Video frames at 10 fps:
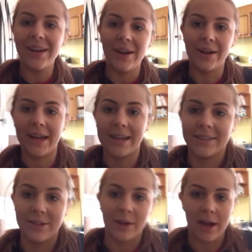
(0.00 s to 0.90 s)
Okay,
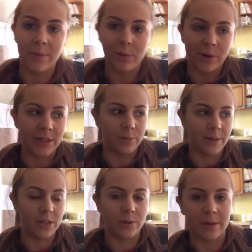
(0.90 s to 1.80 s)
so I'm going to be
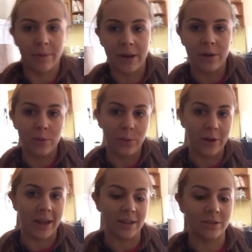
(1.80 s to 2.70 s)
doing my
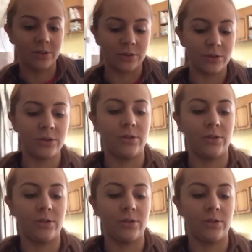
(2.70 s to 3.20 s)
workout soon,